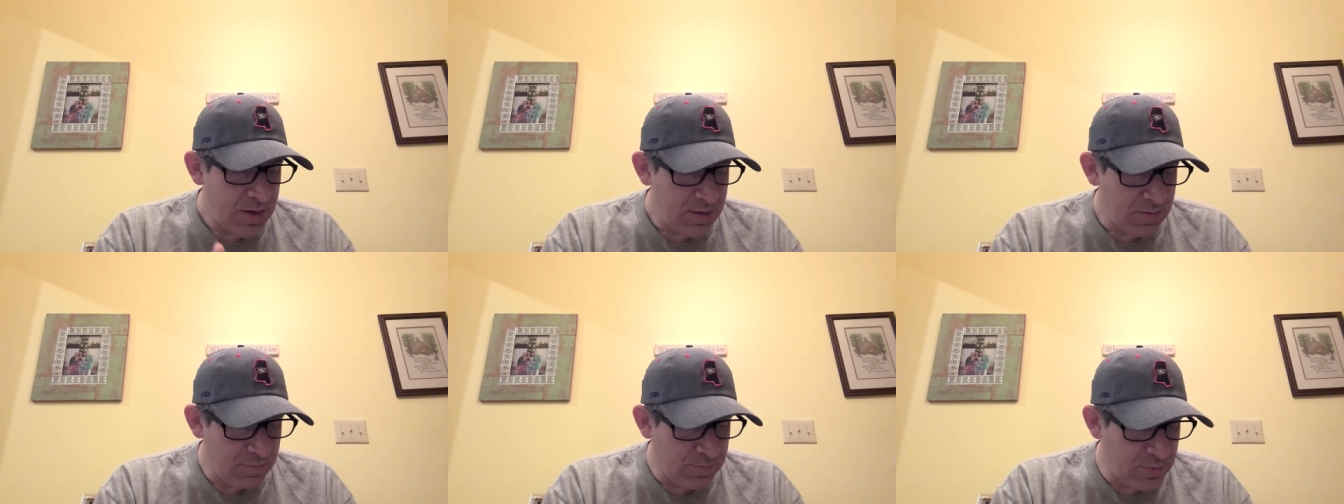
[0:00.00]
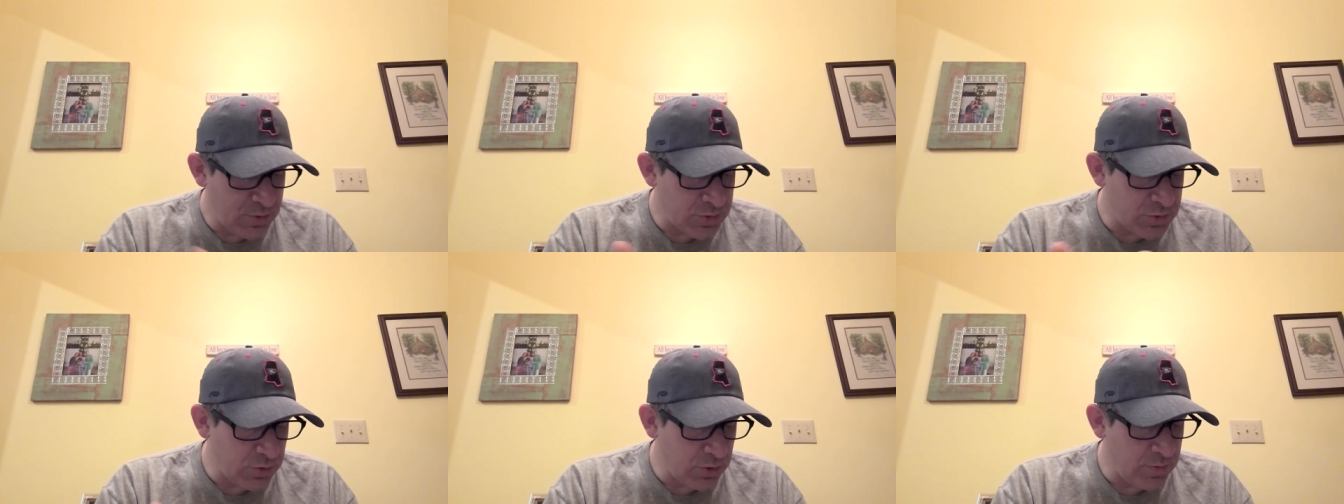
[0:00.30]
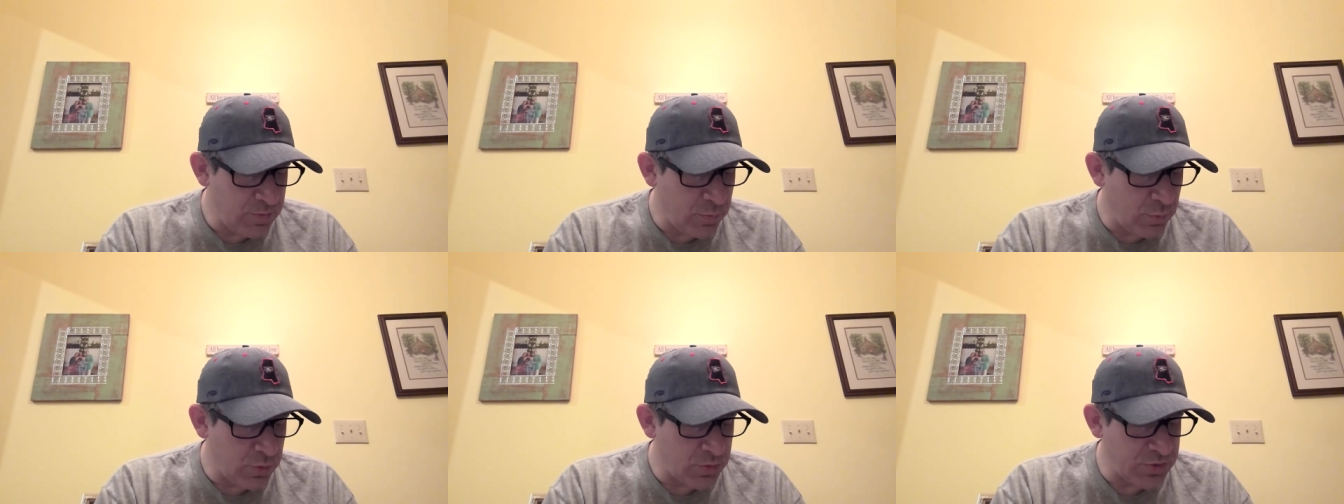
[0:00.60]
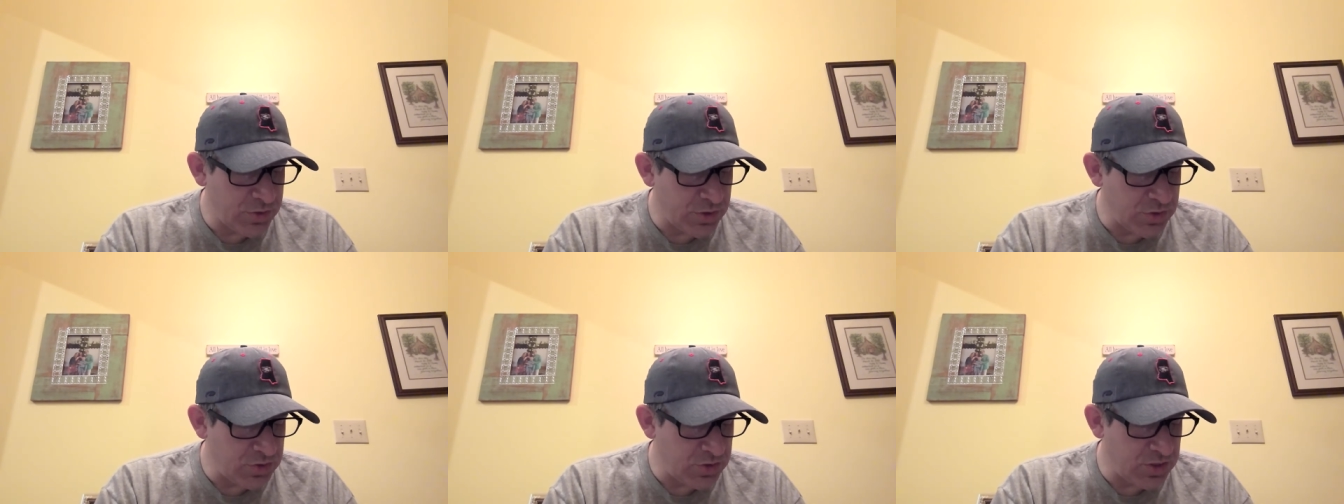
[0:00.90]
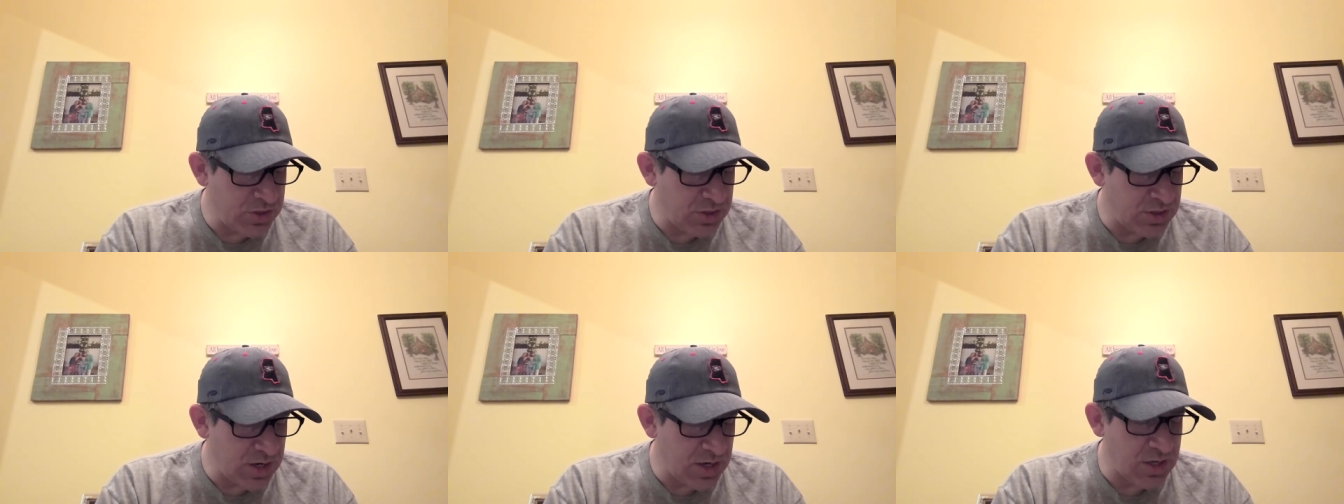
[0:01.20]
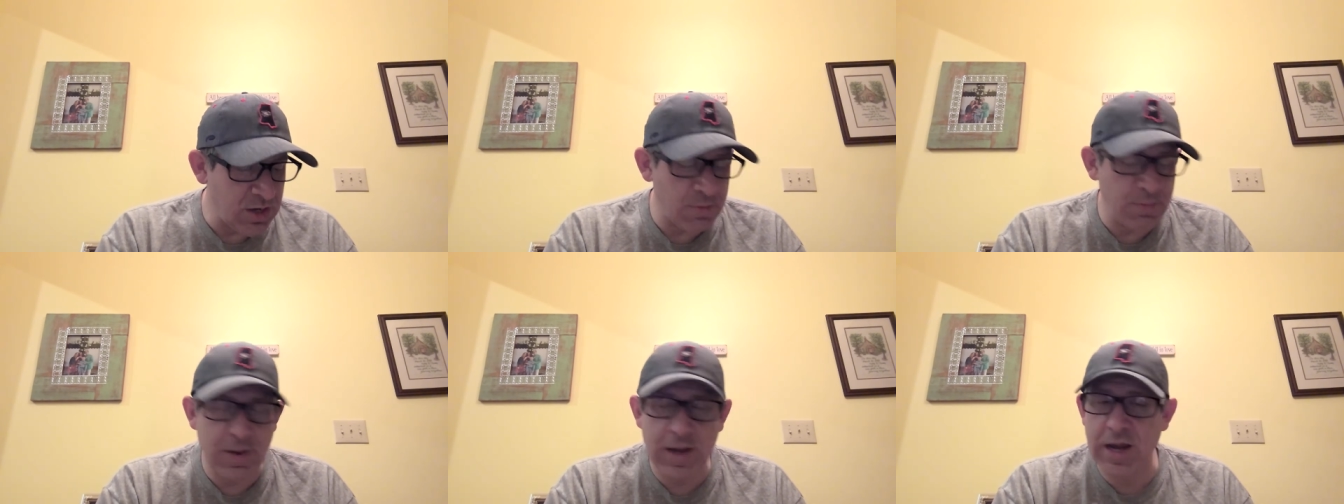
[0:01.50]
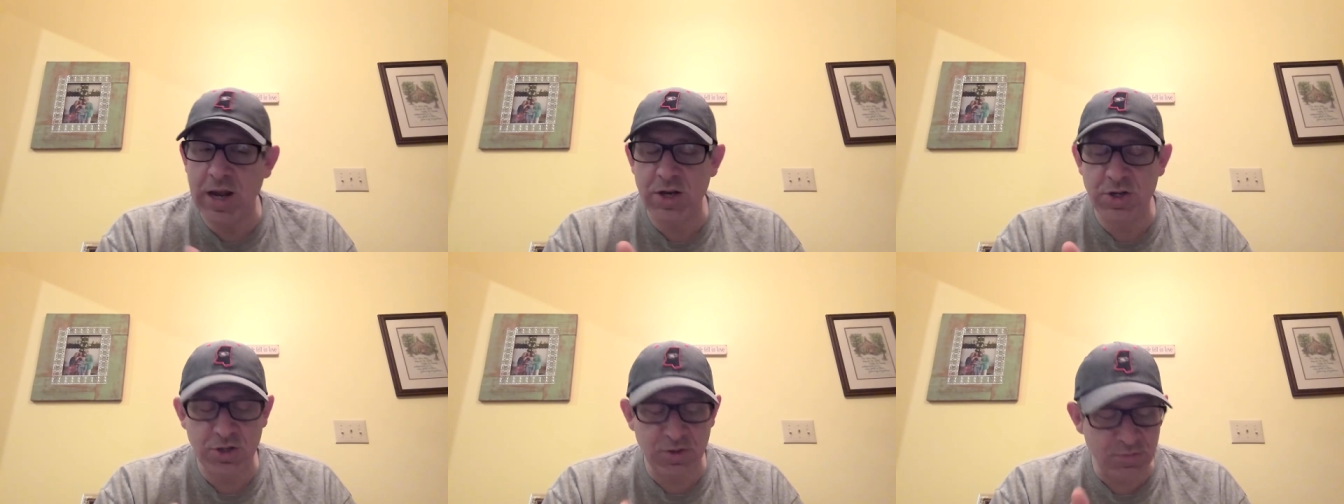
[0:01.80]
verse 34 says jesus had
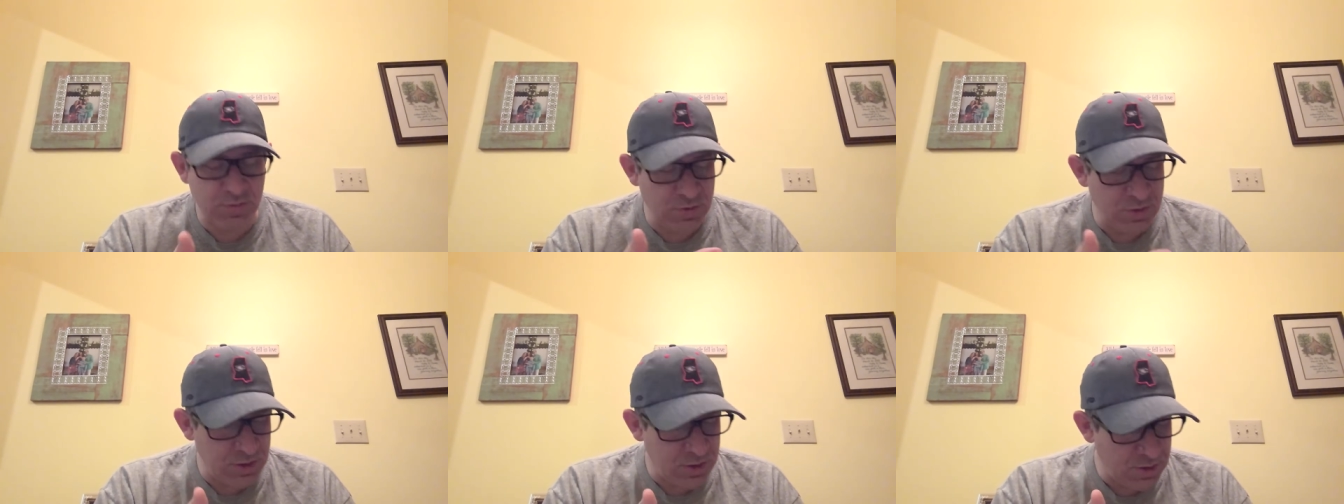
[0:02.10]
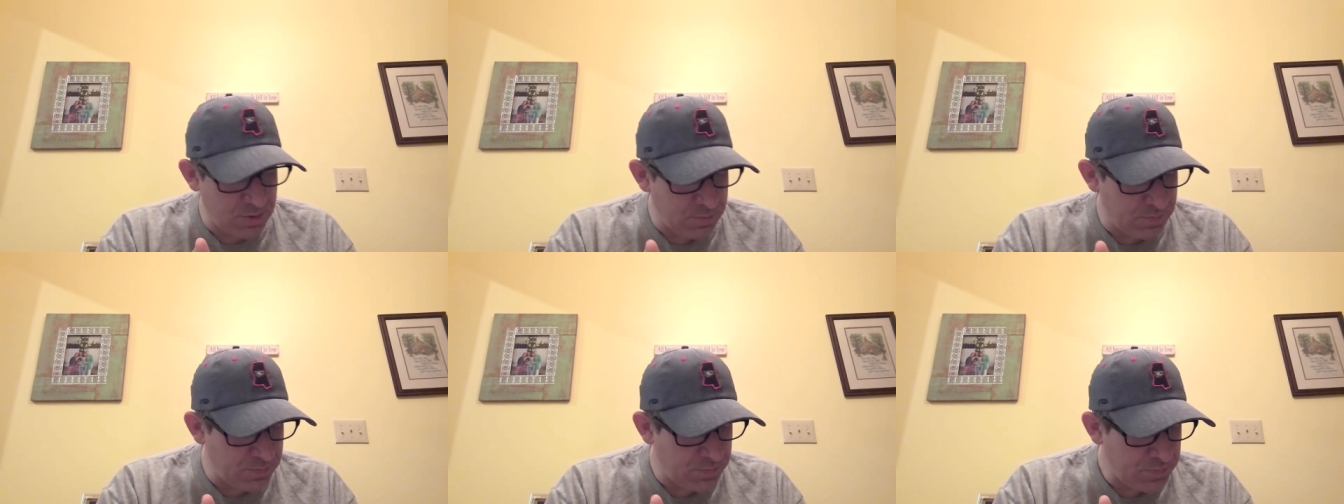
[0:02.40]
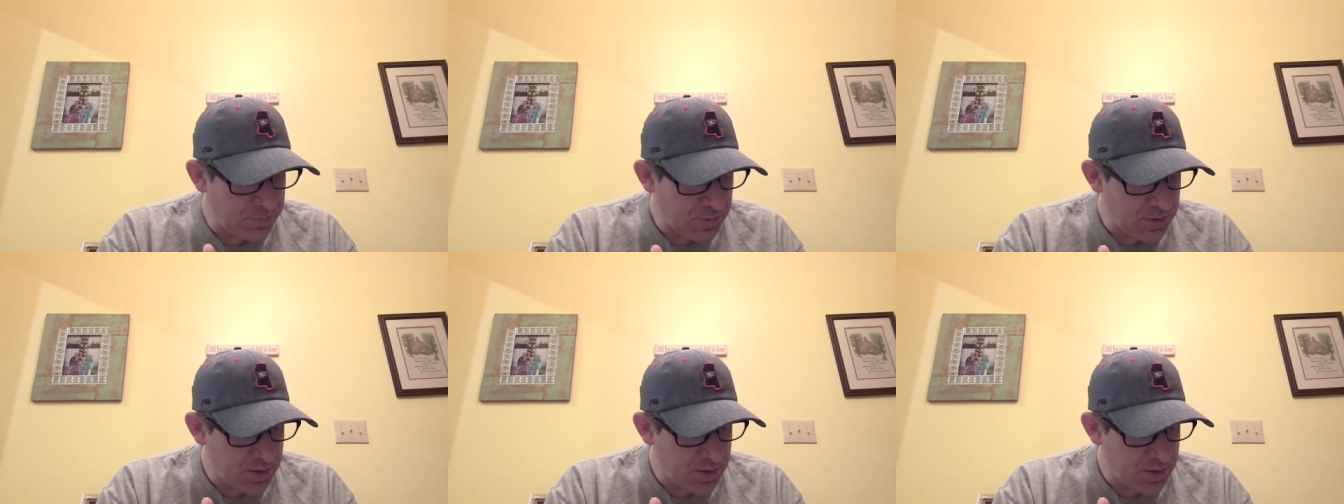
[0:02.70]
compassion for them